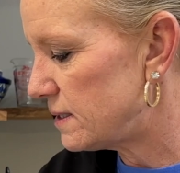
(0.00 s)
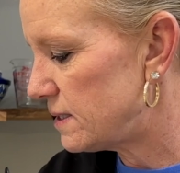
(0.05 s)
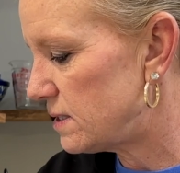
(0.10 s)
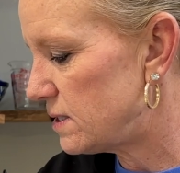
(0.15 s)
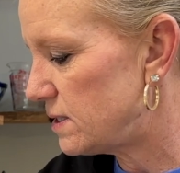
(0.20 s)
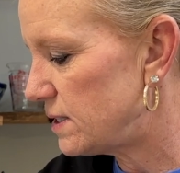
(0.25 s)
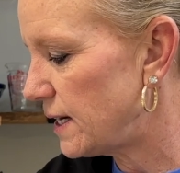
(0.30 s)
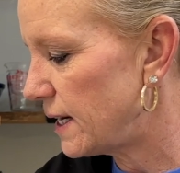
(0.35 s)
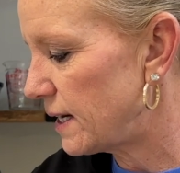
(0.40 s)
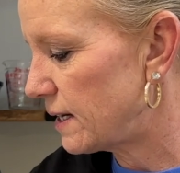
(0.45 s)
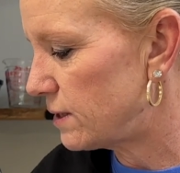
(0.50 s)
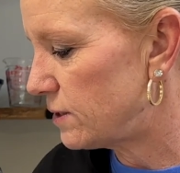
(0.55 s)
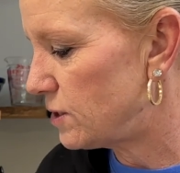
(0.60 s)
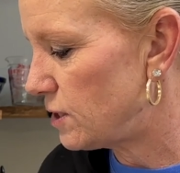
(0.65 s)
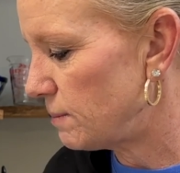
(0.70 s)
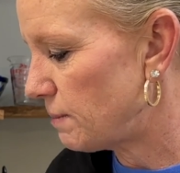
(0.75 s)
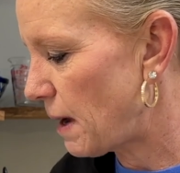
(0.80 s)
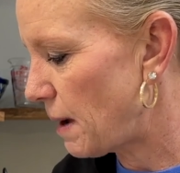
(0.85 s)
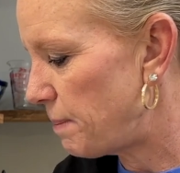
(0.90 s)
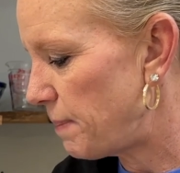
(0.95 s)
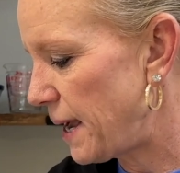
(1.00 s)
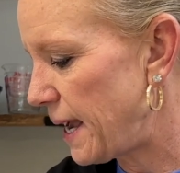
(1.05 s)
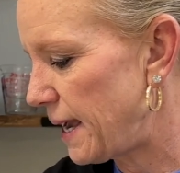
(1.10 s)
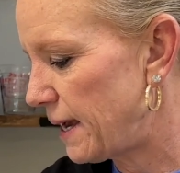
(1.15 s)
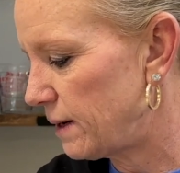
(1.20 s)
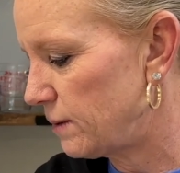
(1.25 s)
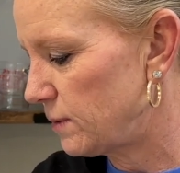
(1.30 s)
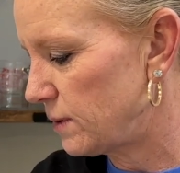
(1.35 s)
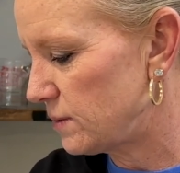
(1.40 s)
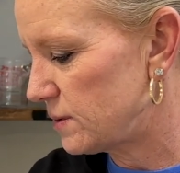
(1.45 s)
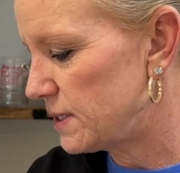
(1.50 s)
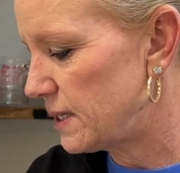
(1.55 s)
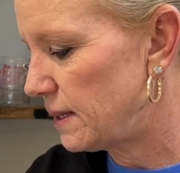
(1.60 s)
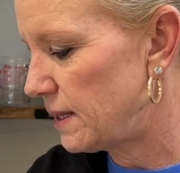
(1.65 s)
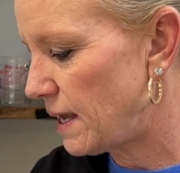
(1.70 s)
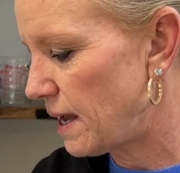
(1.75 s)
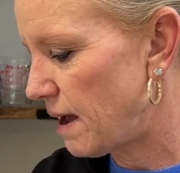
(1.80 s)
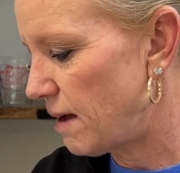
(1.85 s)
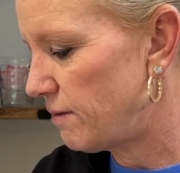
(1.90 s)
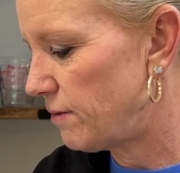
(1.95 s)
stick to my pan when it was in
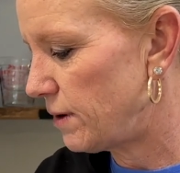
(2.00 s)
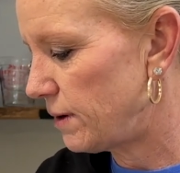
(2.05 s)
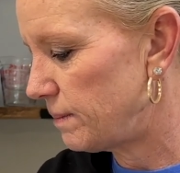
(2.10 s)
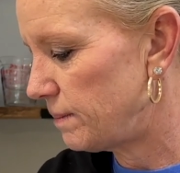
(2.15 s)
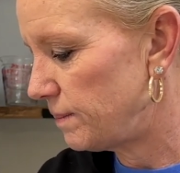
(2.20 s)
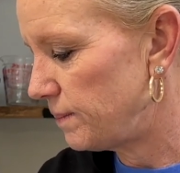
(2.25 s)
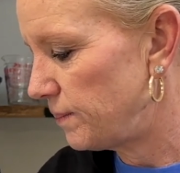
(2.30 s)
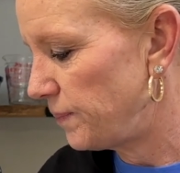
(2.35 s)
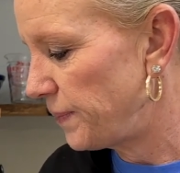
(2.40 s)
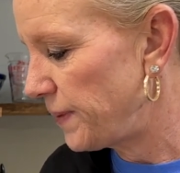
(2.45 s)
the oven.